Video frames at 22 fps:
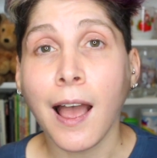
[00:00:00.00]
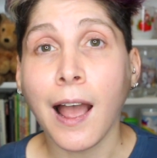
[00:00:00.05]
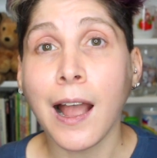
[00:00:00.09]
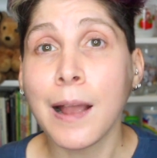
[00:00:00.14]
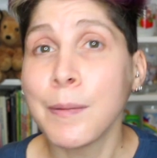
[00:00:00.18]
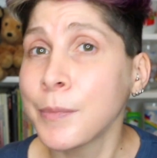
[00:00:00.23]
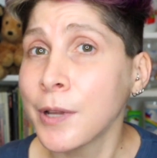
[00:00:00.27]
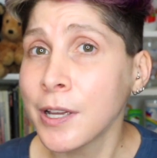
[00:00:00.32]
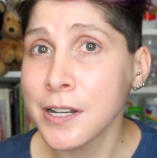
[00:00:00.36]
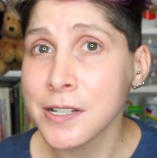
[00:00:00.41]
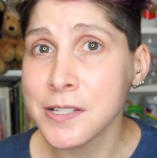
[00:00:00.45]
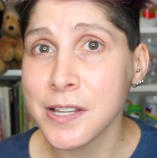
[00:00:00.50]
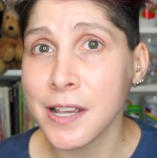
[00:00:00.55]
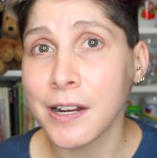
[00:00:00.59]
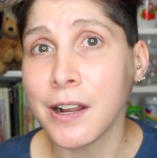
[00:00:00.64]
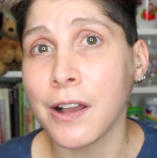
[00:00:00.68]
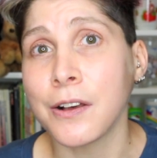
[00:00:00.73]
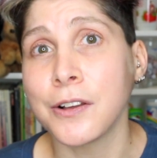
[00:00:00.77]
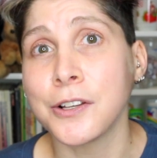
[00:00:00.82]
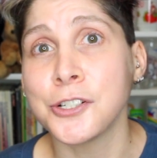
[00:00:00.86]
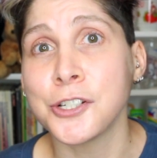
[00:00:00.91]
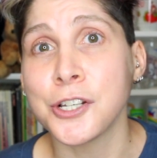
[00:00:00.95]
I'm not a
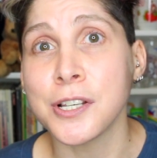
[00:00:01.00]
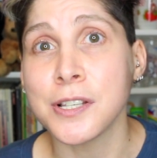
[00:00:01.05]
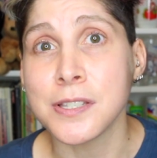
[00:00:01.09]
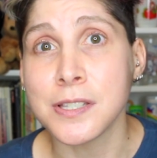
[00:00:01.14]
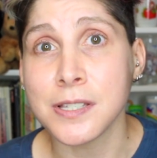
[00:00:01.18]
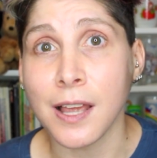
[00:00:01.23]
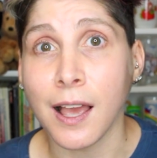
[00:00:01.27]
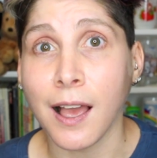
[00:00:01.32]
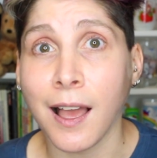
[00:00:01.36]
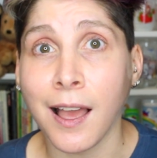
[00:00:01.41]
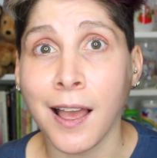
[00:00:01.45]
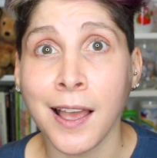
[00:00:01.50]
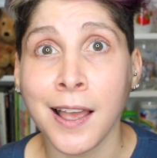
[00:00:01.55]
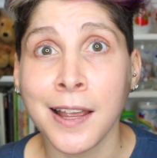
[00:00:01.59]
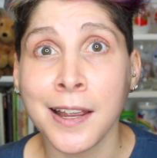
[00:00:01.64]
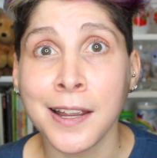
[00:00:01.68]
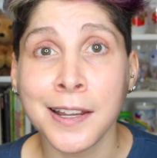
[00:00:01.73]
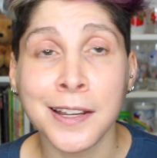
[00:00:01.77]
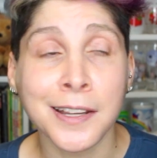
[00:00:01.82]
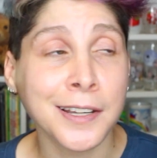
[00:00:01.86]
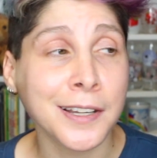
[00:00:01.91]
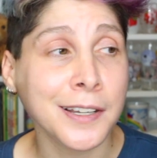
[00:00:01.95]
psychologist.
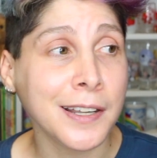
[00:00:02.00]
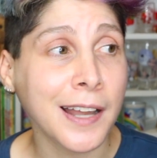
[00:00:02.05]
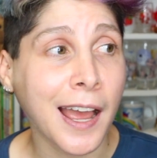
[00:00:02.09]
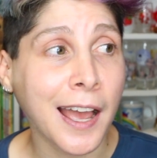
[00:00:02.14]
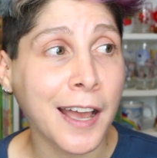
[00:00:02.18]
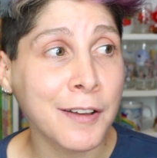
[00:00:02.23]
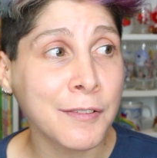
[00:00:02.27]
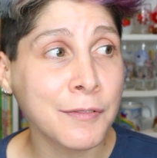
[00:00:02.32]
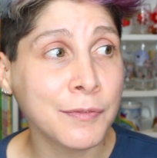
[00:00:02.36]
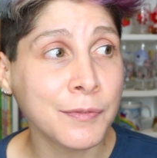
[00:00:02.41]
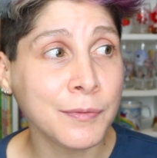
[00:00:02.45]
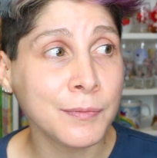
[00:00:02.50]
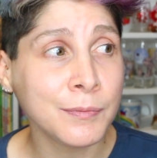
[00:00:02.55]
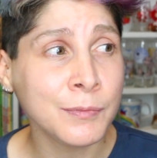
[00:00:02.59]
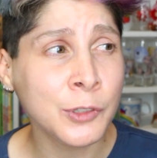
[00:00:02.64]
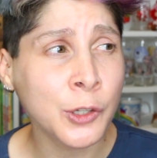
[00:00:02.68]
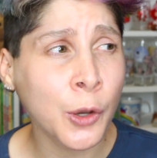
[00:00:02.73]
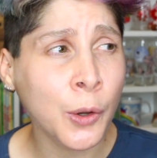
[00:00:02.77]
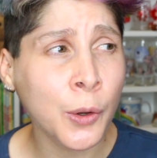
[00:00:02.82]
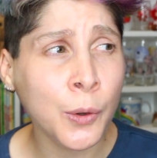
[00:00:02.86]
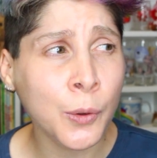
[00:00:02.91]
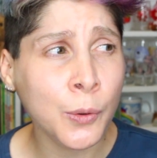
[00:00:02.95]
I have
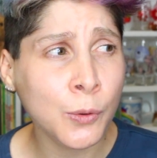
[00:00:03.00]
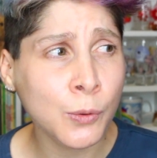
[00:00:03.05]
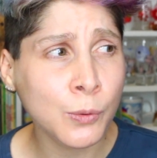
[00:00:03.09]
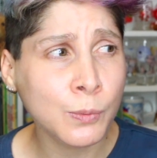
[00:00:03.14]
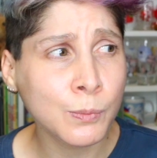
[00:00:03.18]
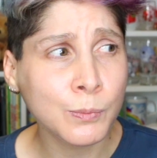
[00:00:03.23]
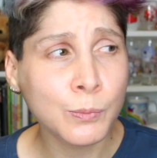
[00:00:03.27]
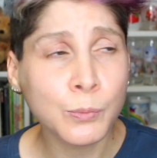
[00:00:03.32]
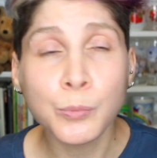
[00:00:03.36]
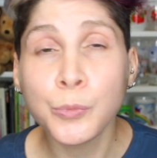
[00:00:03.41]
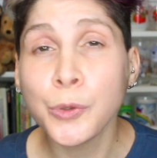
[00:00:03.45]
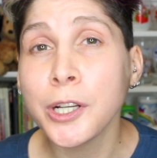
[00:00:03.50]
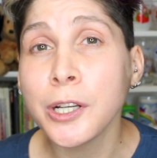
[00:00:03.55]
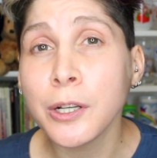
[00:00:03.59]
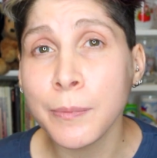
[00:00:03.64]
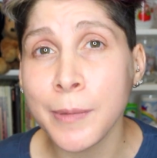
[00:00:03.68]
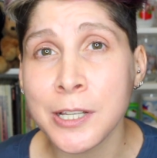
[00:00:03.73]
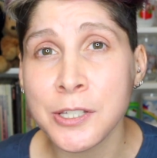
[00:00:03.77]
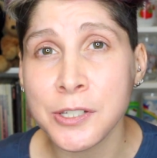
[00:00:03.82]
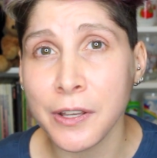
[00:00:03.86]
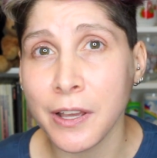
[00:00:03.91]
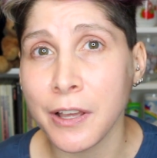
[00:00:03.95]
no real
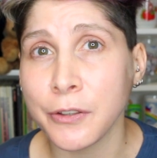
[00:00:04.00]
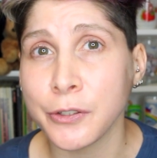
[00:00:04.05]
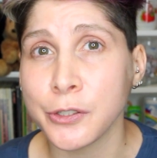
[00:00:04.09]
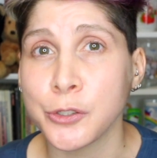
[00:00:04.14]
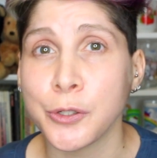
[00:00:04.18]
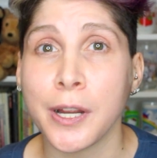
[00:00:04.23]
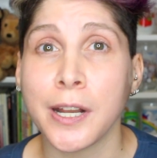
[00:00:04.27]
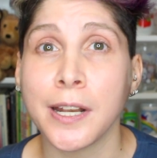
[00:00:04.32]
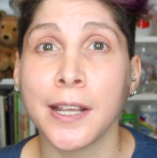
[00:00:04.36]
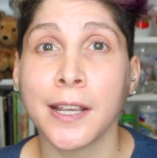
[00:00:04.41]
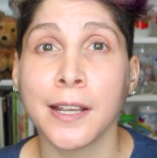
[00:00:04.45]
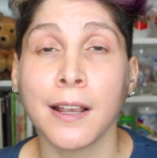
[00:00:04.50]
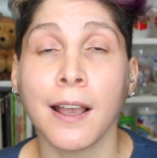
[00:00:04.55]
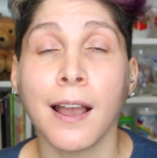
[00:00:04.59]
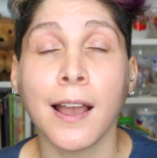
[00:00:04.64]
mental health training.